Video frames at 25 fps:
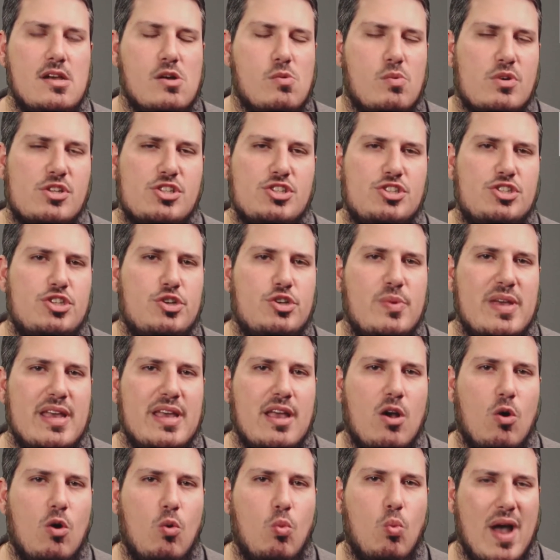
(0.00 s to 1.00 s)
was
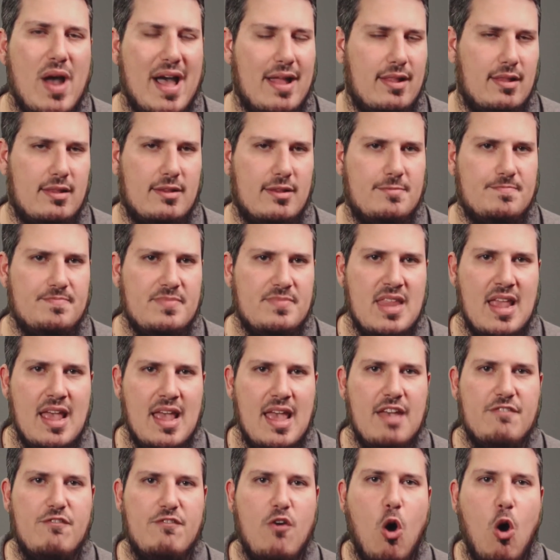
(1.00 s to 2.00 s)
doing well,
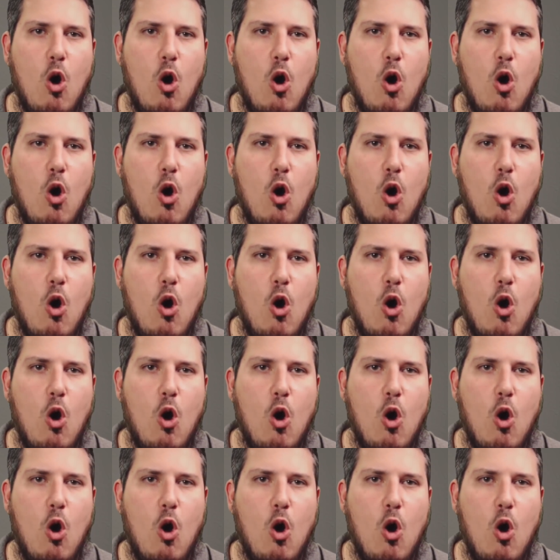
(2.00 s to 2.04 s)
if